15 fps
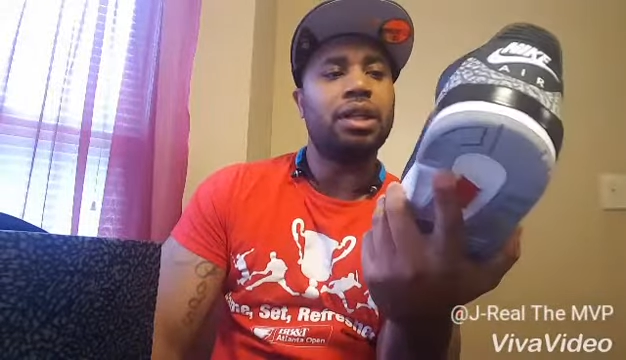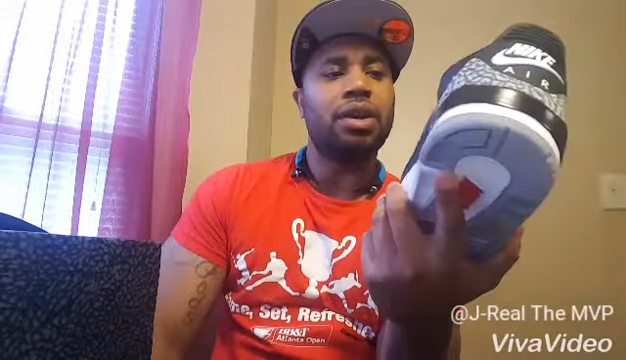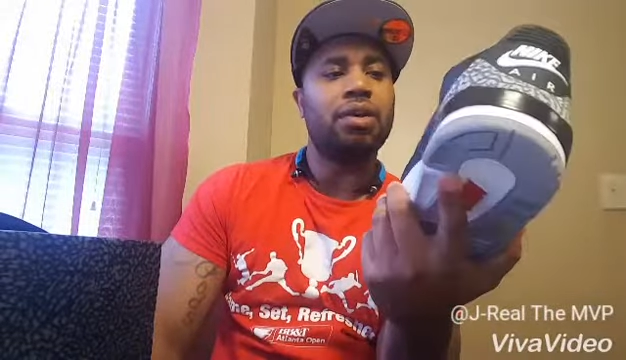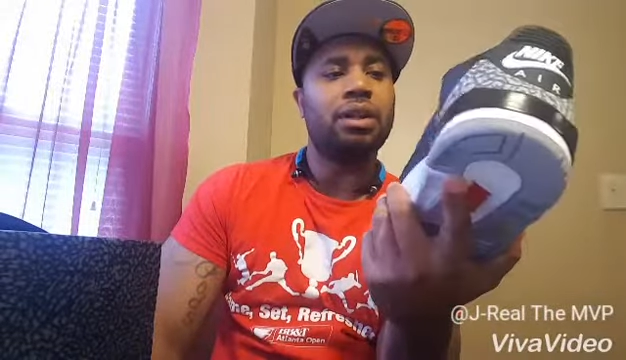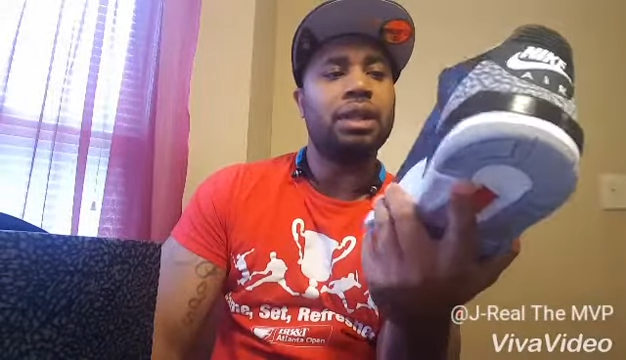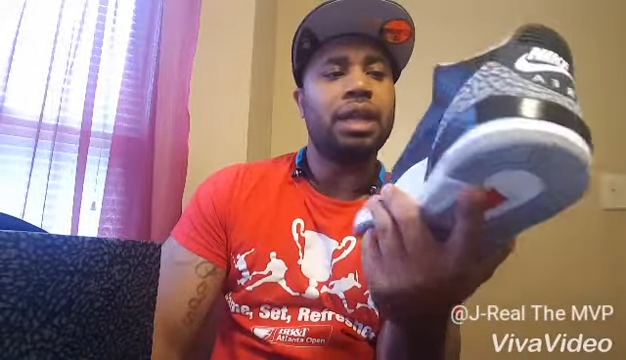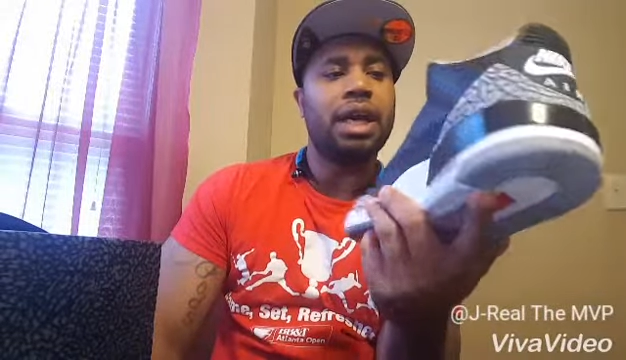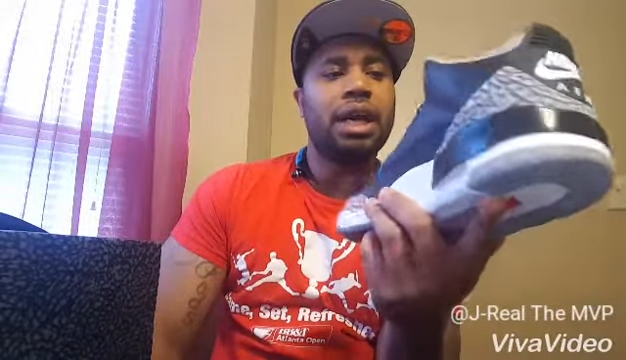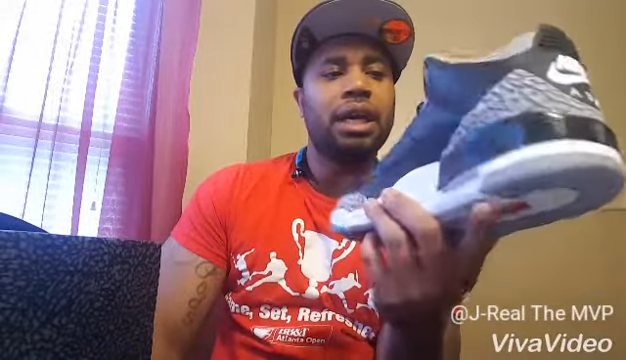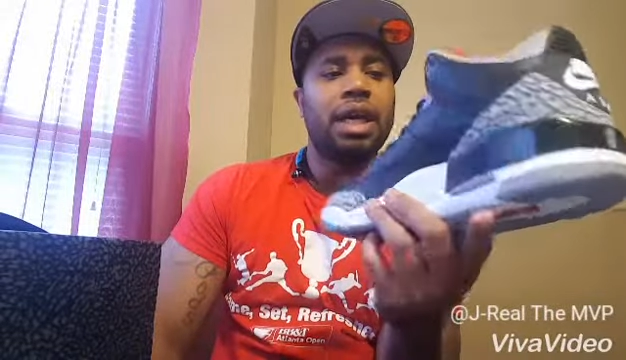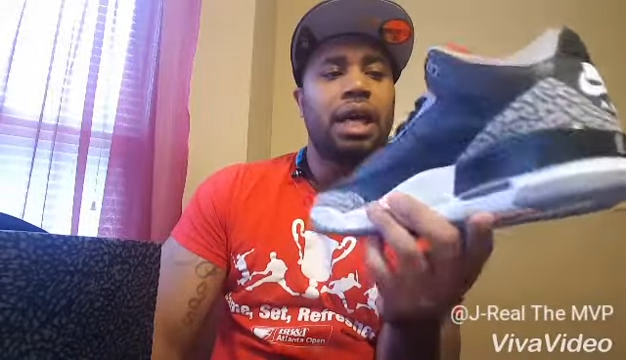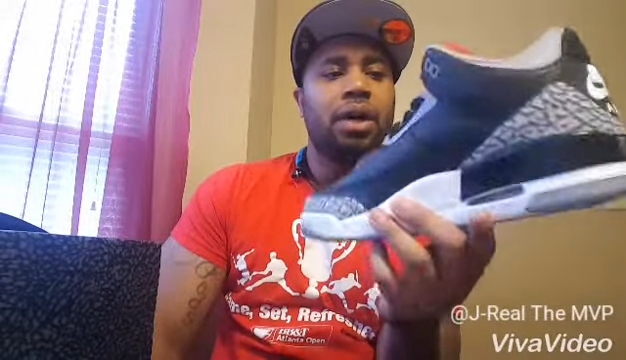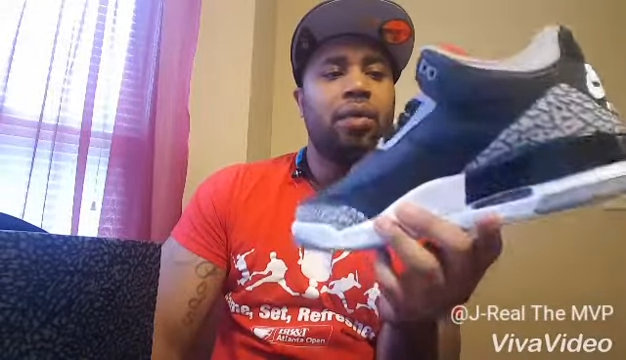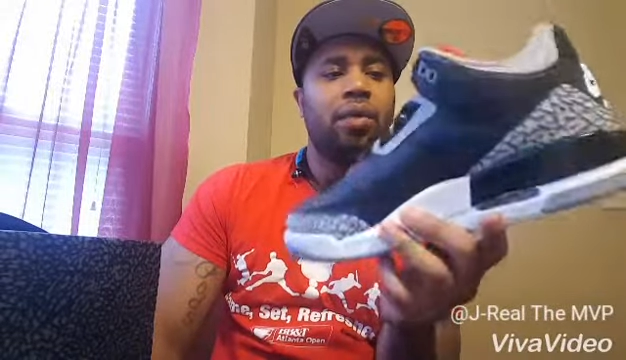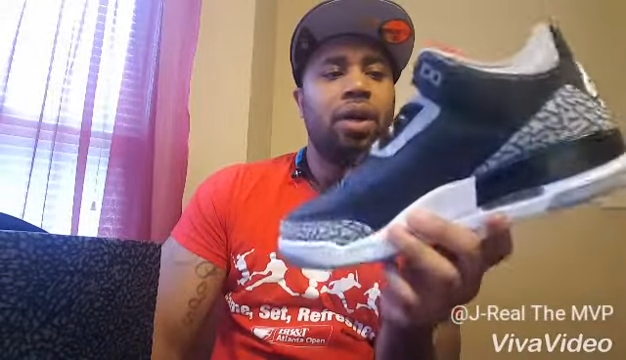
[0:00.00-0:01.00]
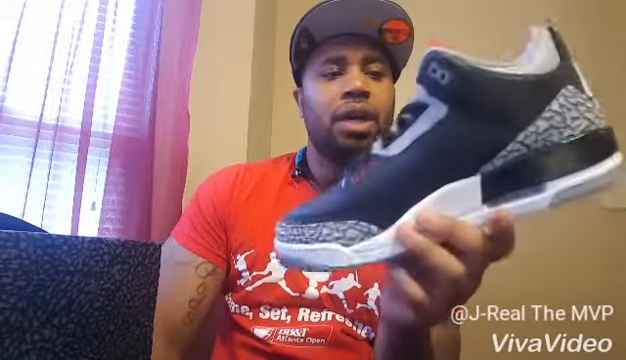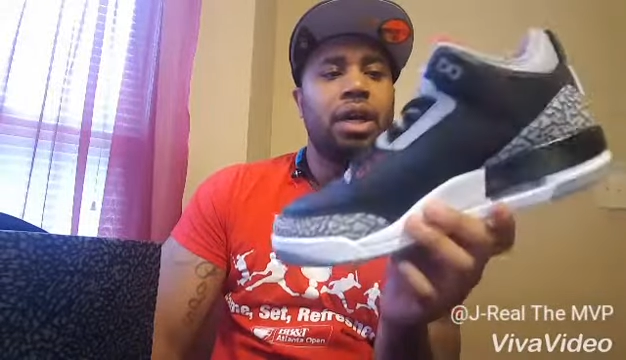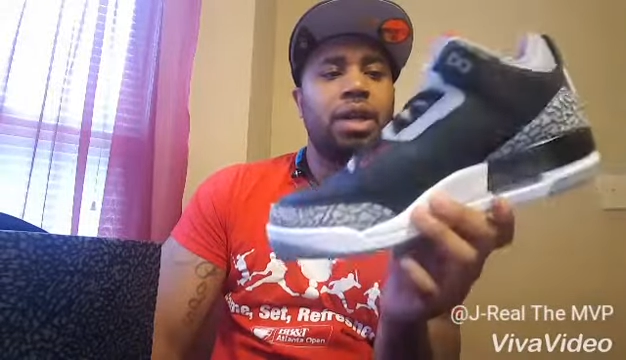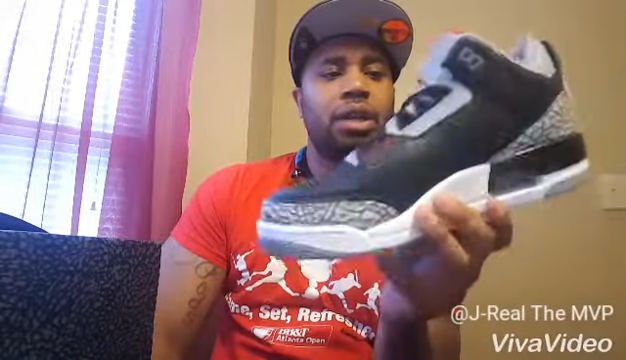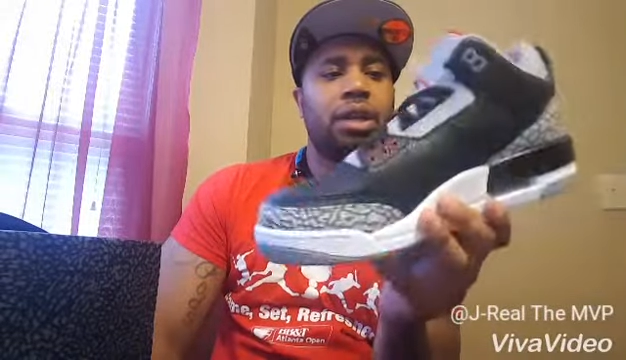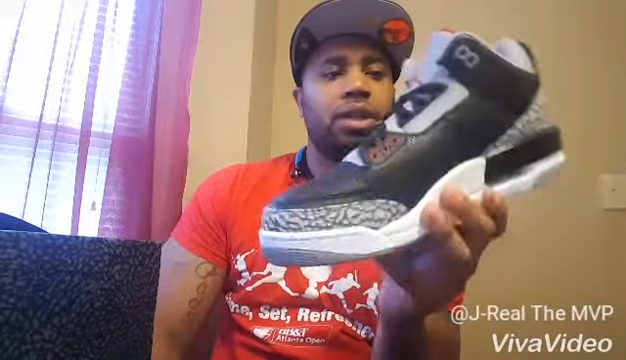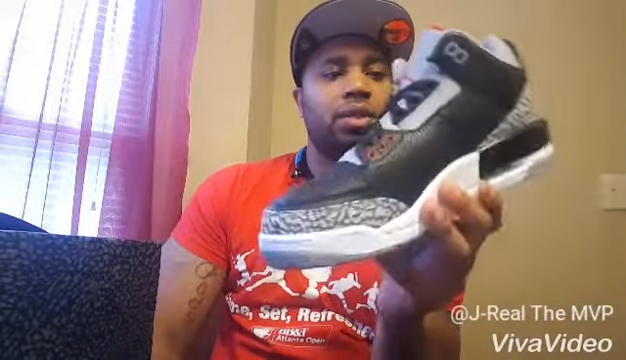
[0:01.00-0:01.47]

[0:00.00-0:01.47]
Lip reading: I only got like one other